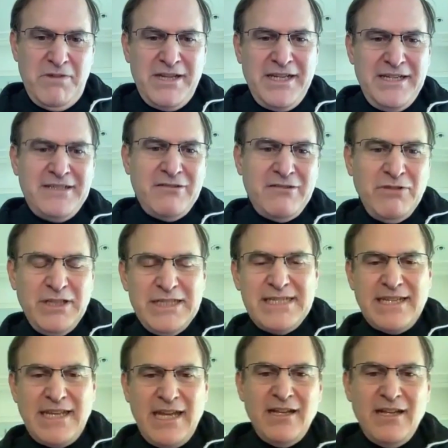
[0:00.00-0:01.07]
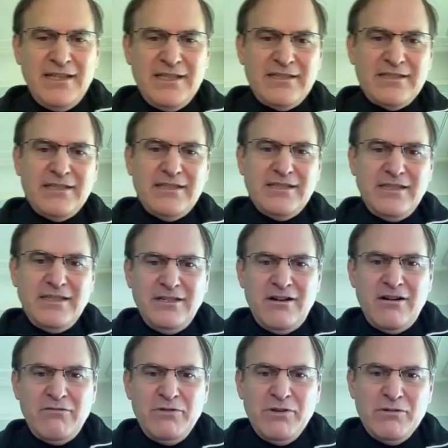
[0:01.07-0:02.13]
money to really scale it. We
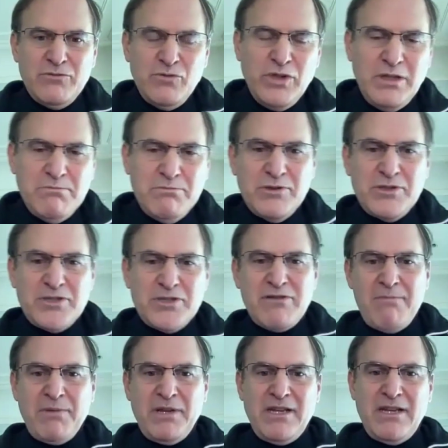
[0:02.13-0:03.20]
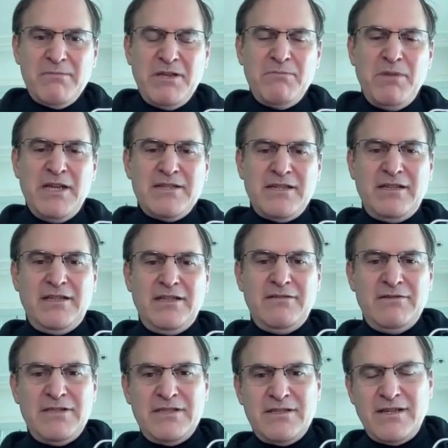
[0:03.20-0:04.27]
were really bootstrapping. I mean, basically it
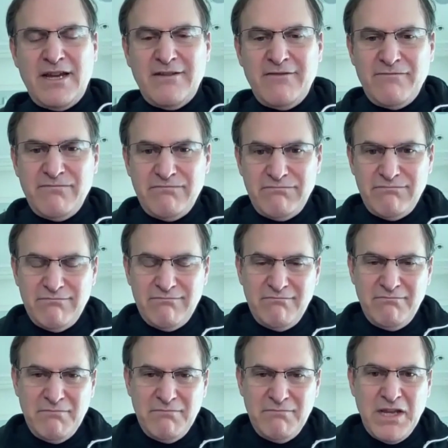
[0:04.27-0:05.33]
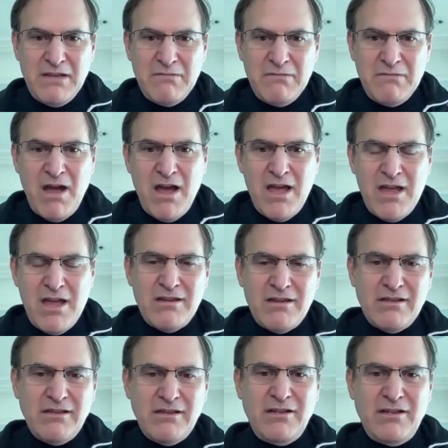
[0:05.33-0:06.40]
was kind of me and my
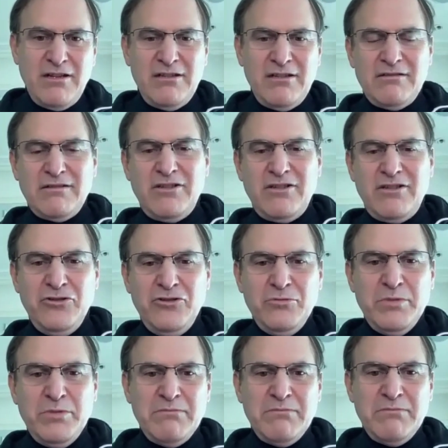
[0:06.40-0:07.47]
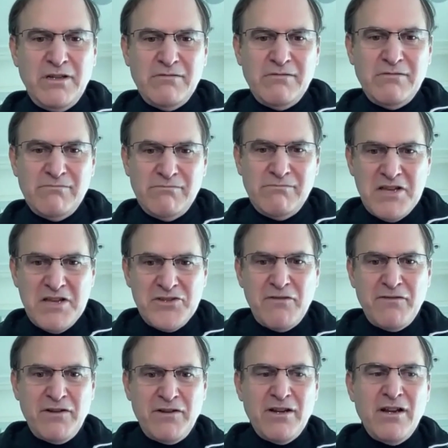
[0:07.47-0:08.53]
little cube and my
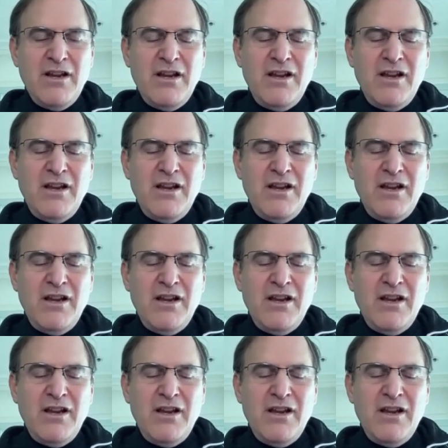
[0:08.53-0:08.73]
server